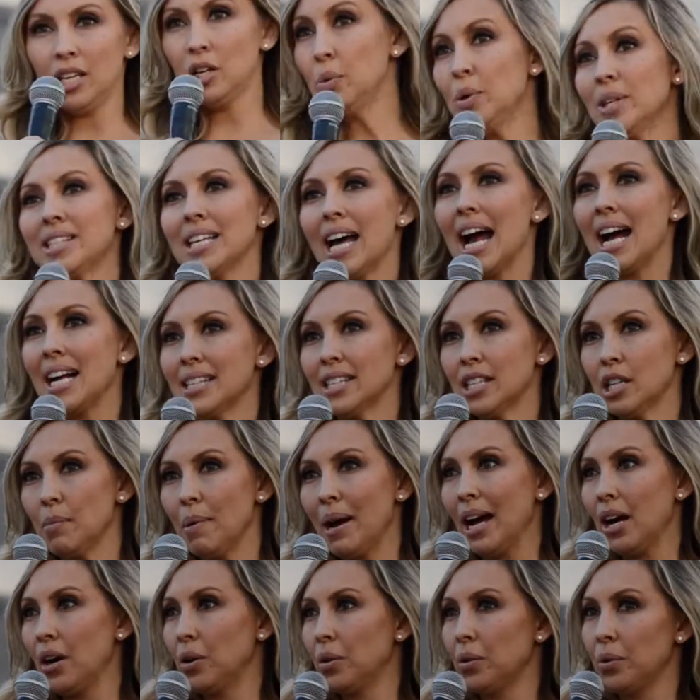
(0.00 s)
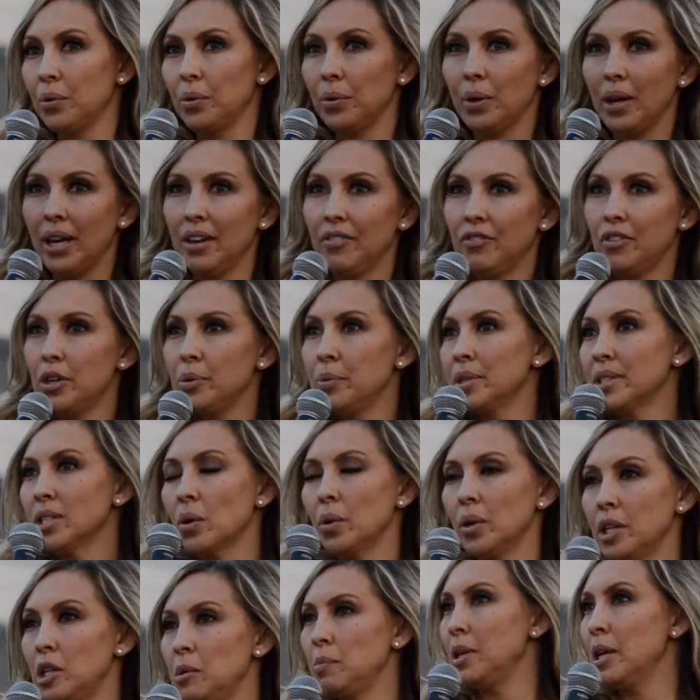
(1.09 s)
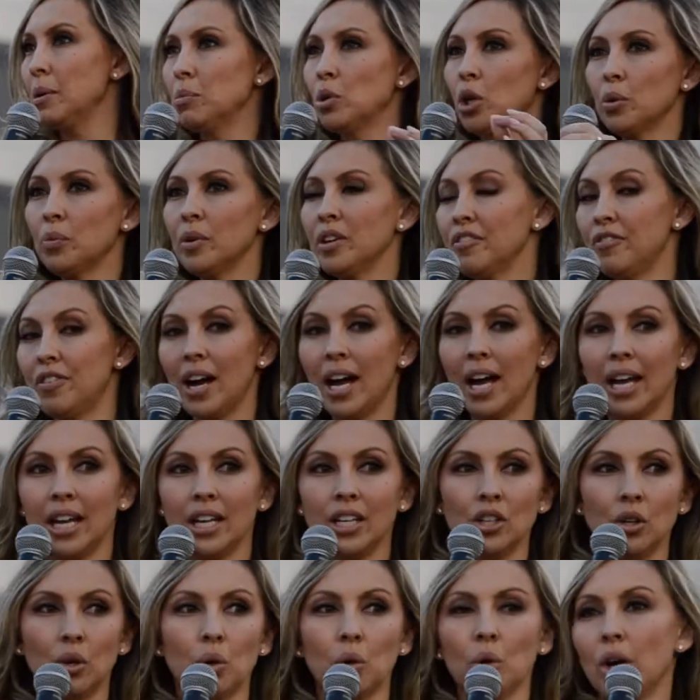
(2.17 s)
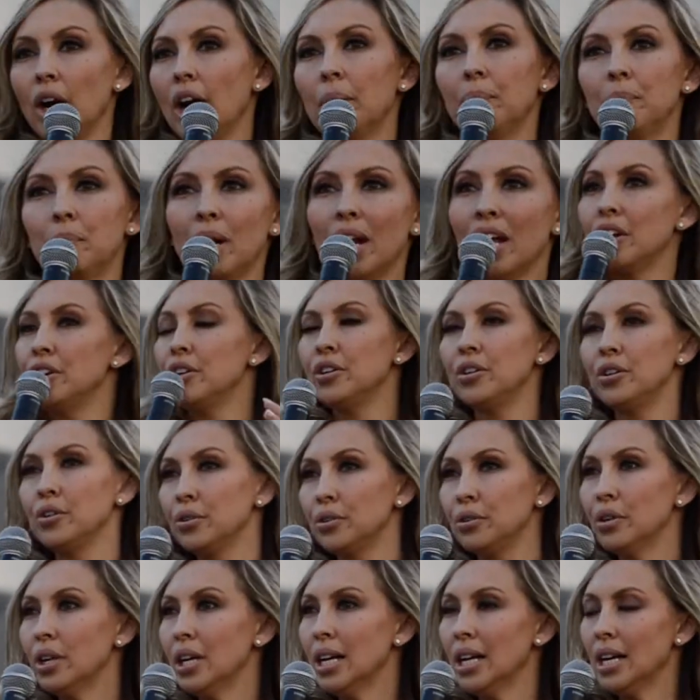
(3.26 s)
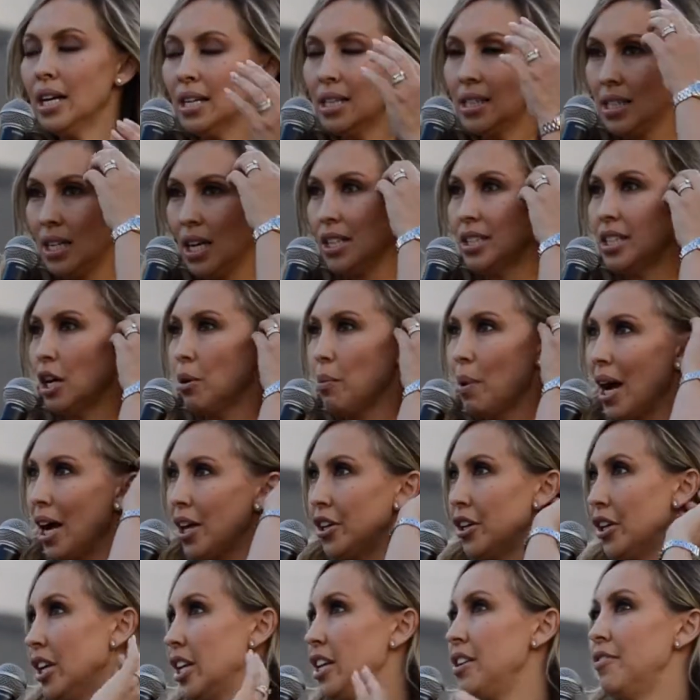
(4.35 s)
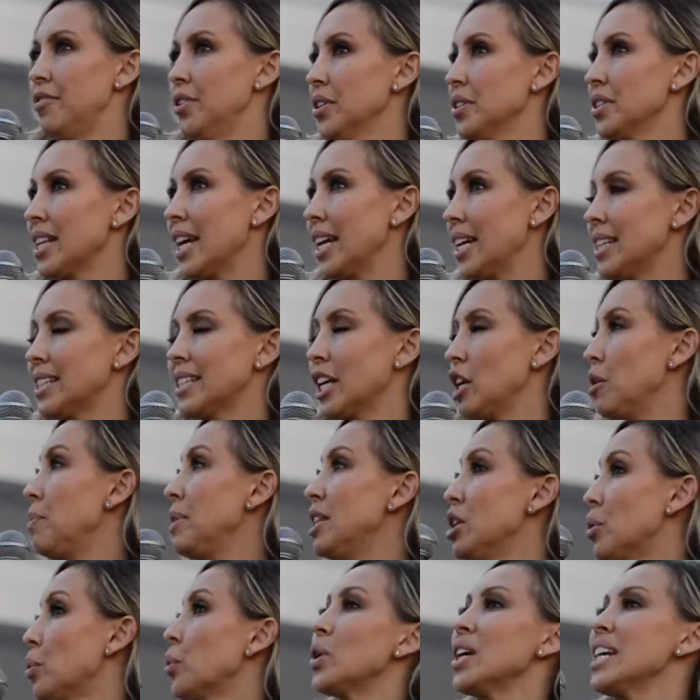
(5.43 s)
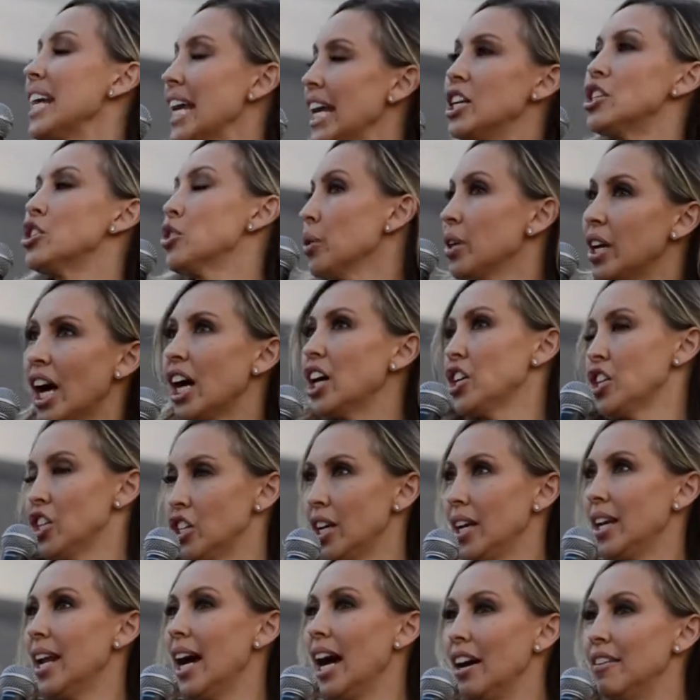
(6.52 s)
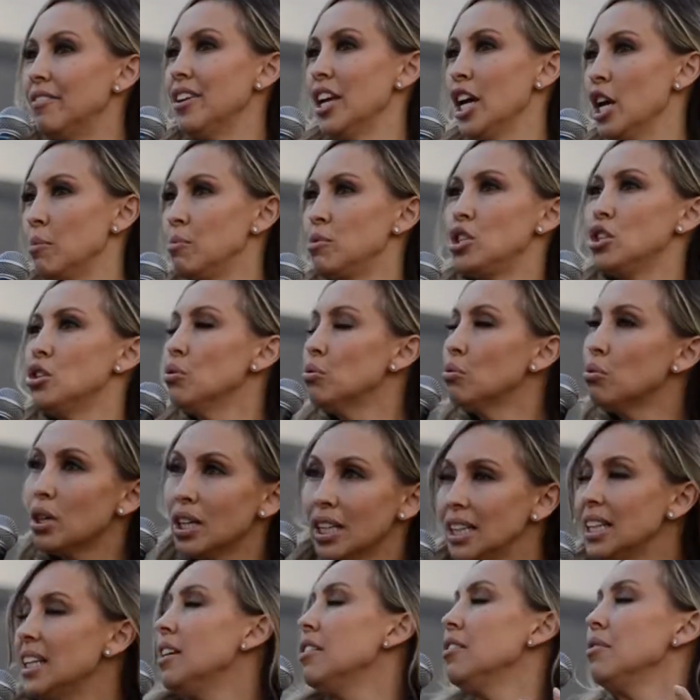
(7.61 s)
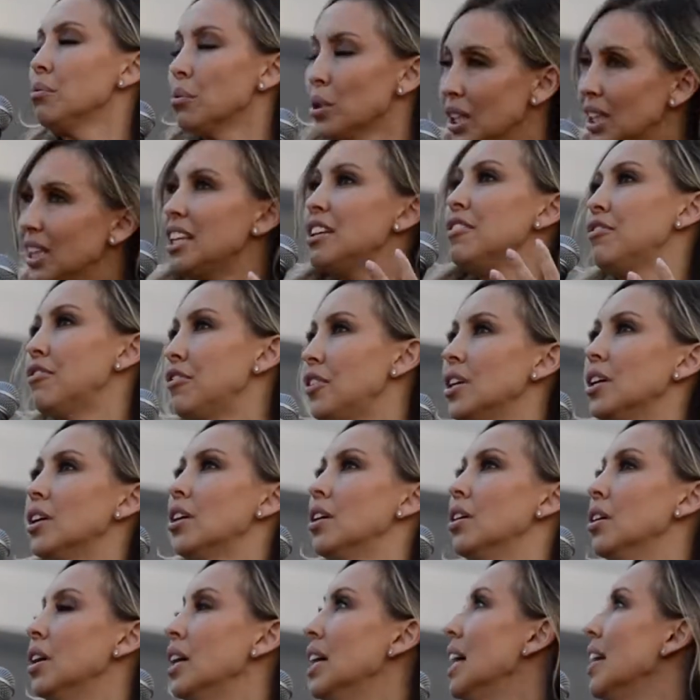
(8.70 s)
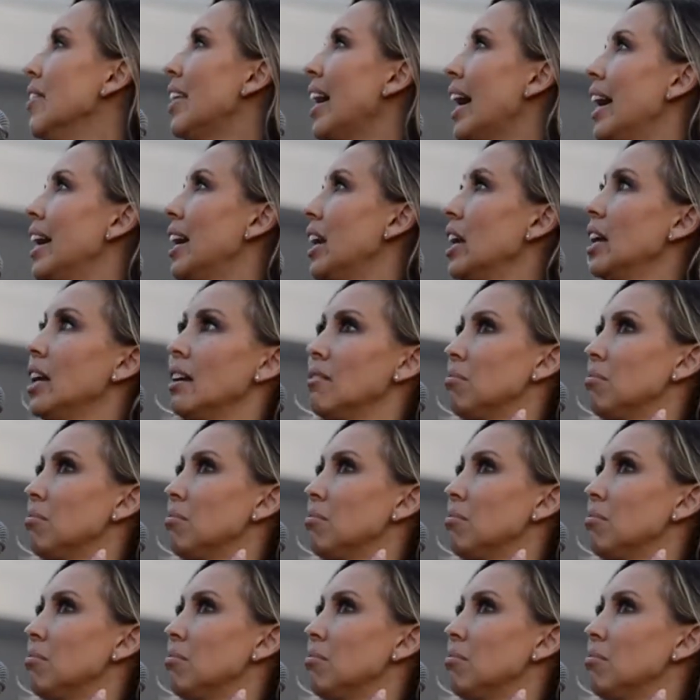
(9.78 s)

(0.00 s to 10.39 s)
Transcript: he was asked about if he was going to be a more refined or a brand new Deontay Wilder, and he feels like it's going to be the reintroduction of him. Do you really, really feel that